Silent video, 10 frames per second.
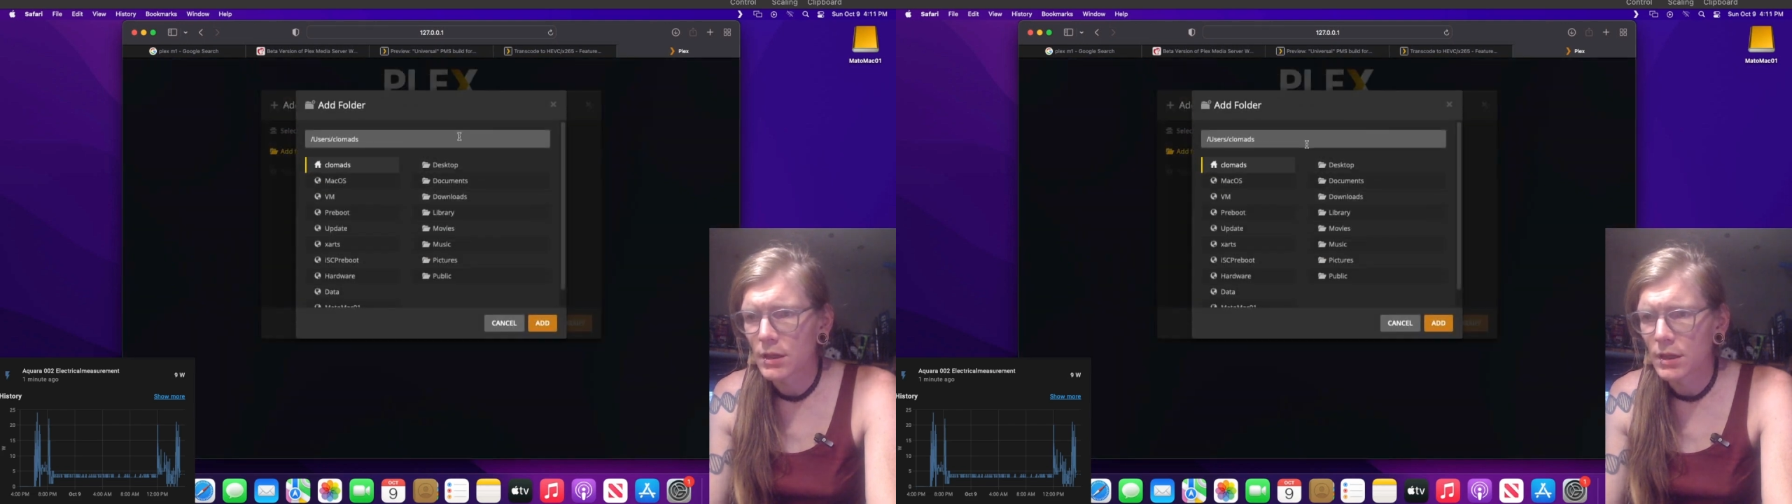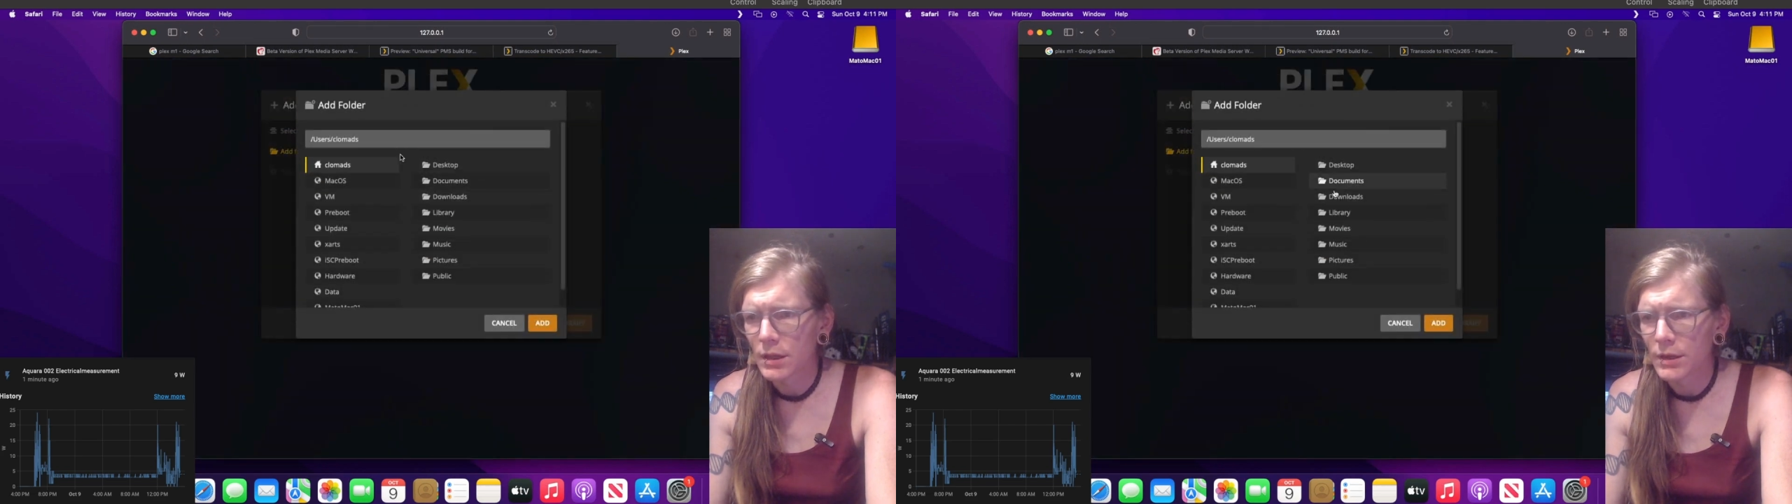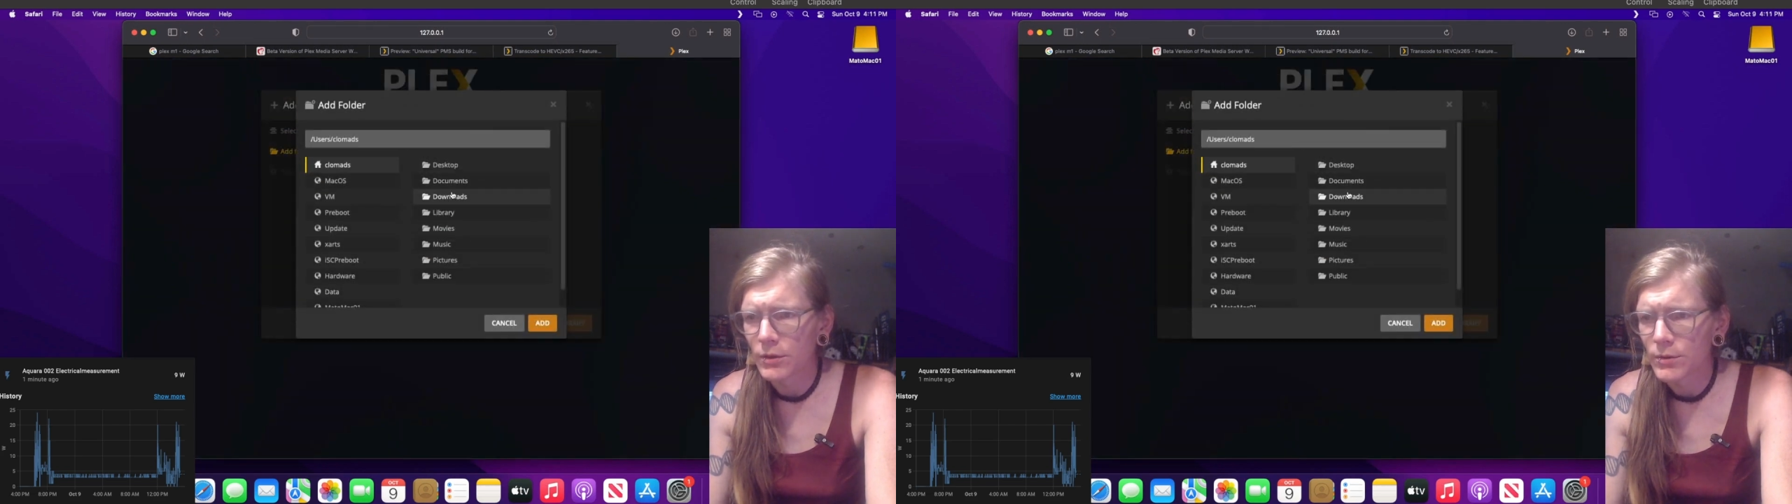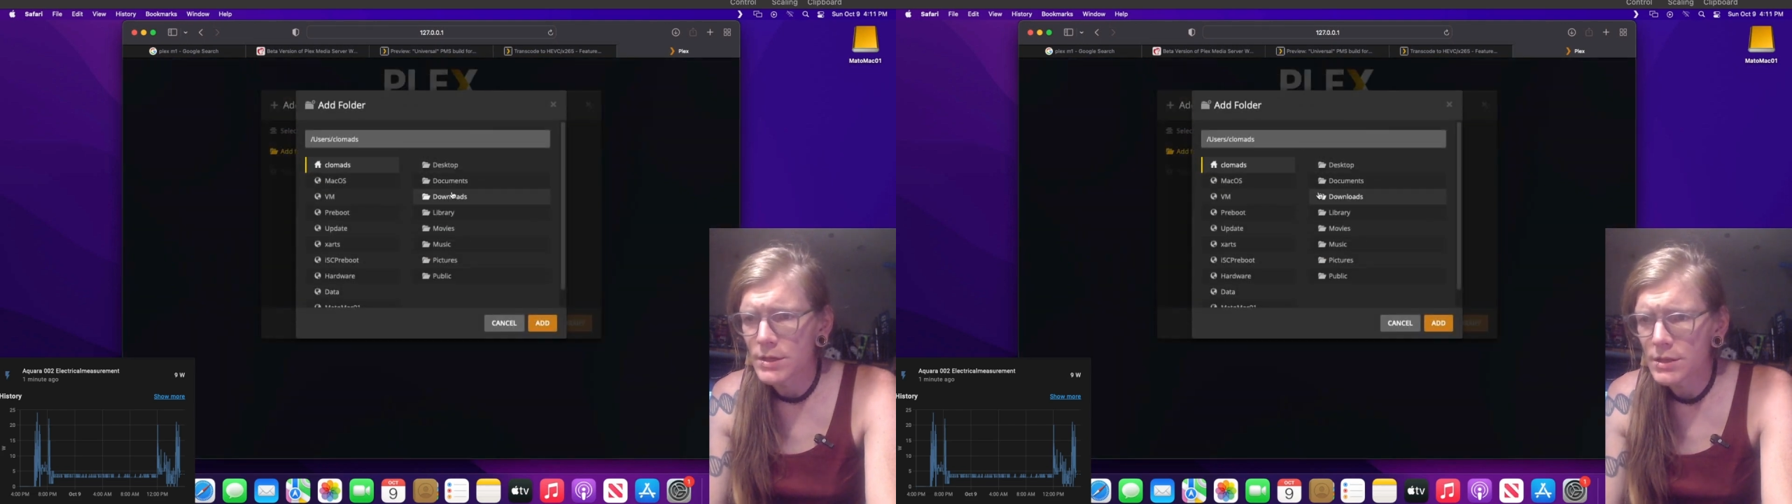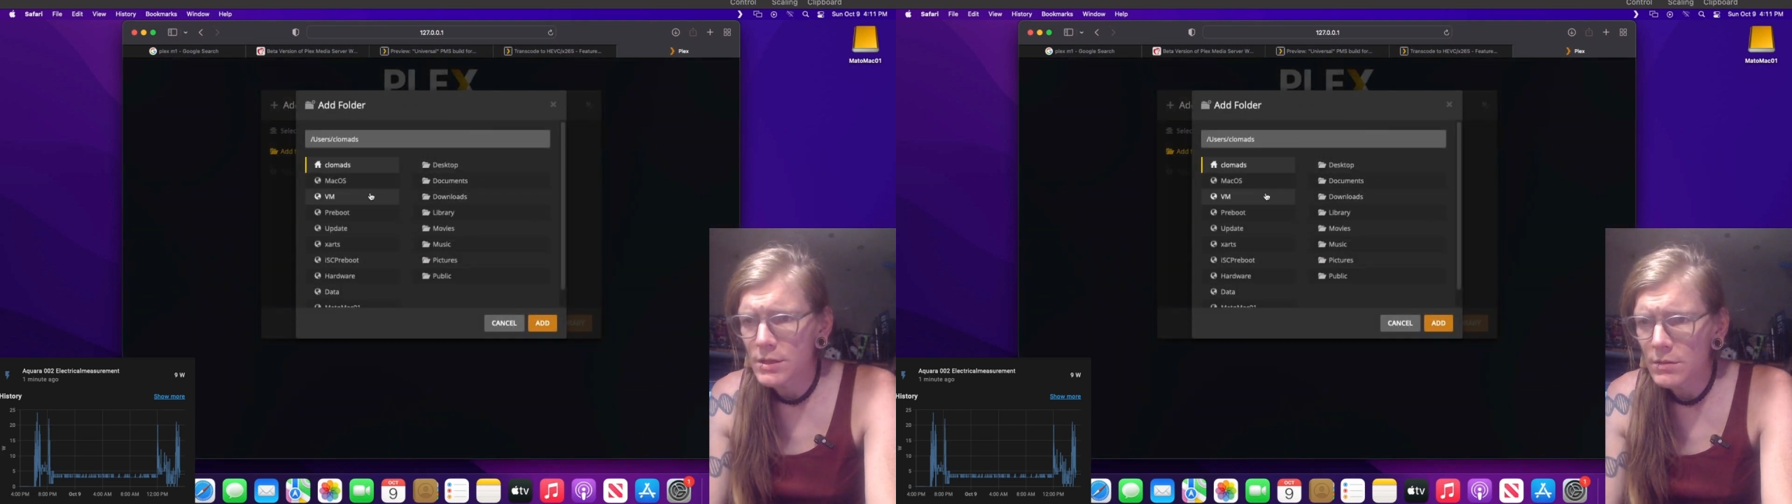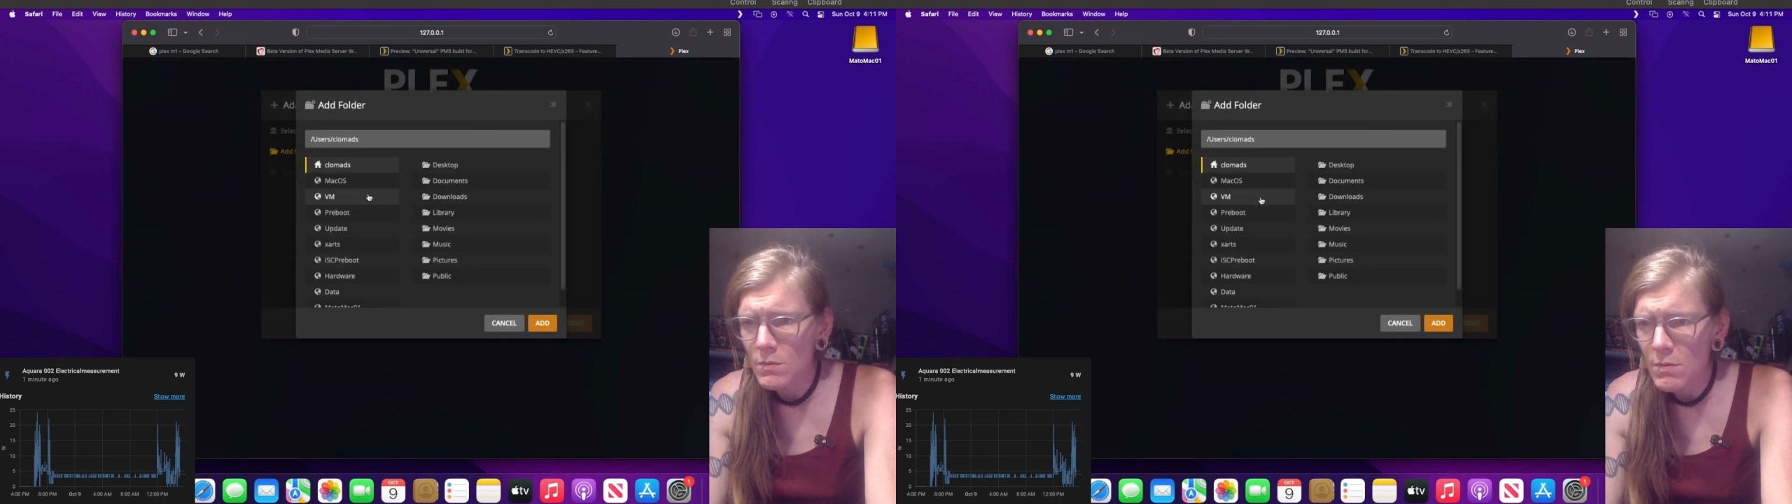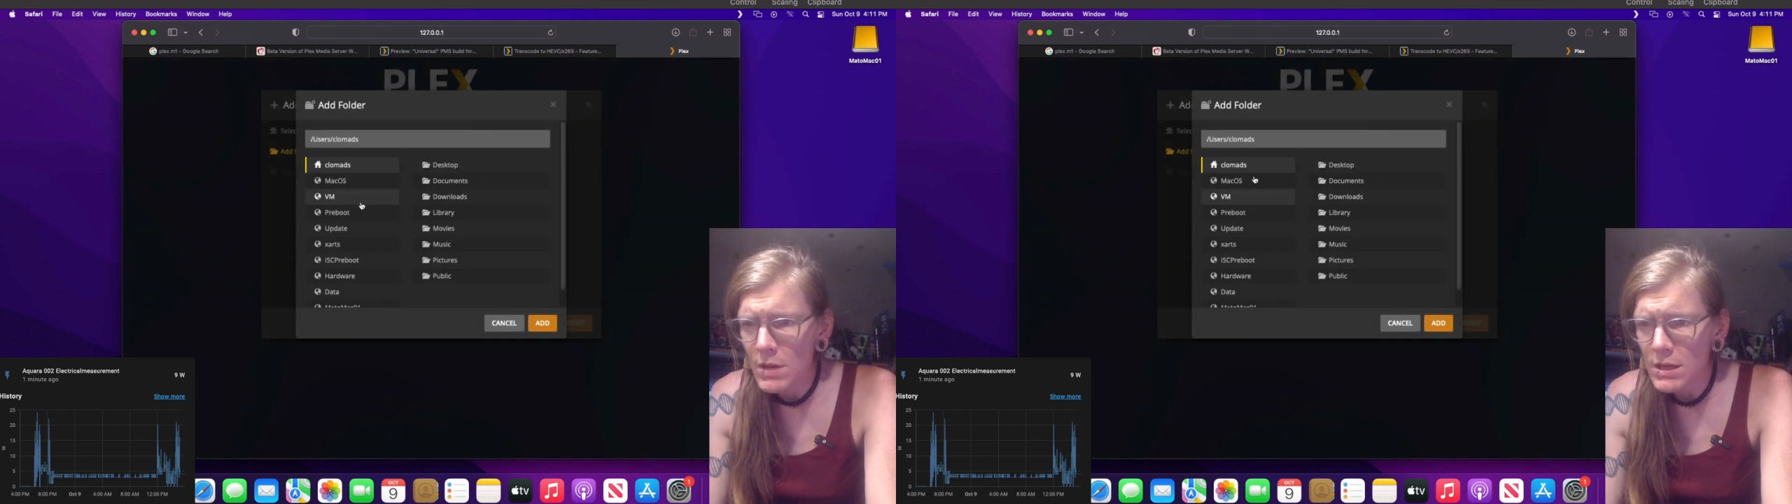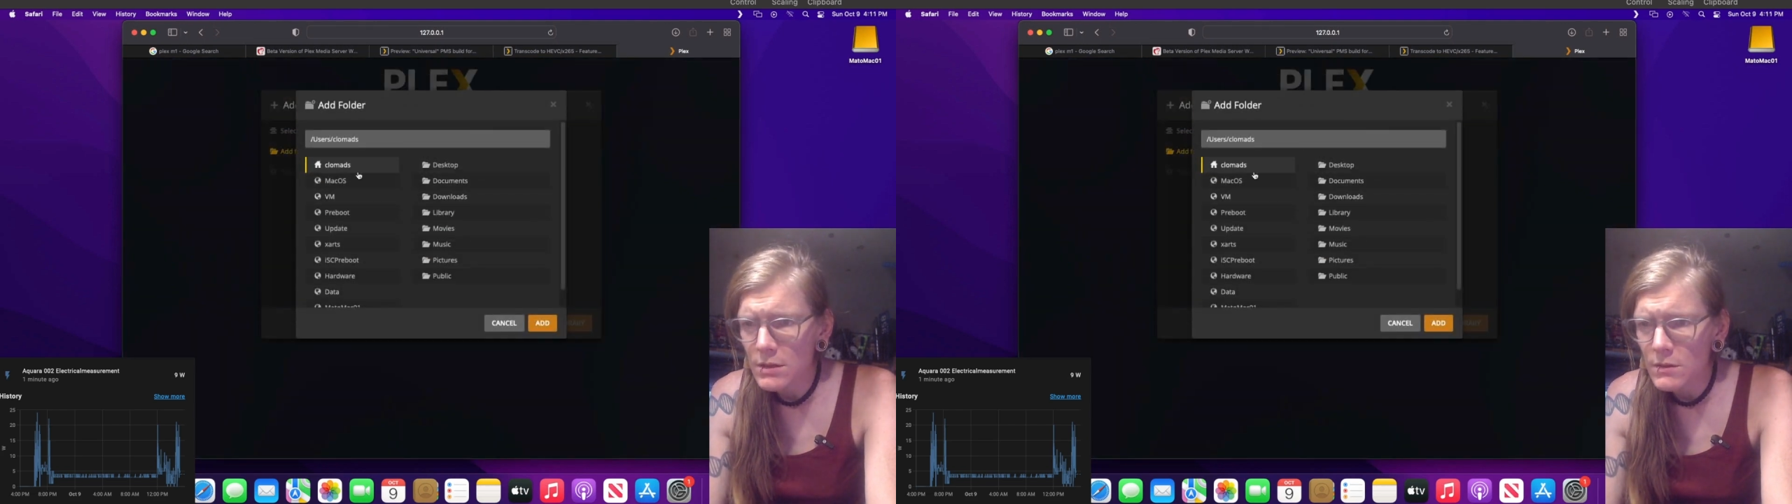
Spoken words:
We can always mess